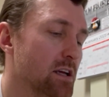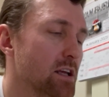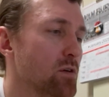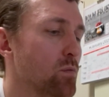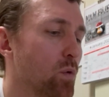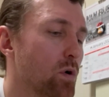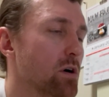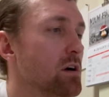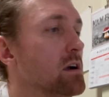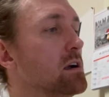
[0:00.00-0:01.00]
He
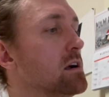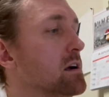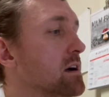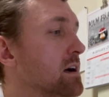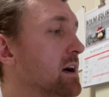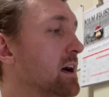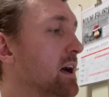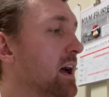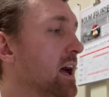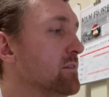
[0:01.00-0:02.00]
wore
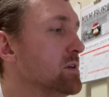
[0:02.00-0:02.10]
heavy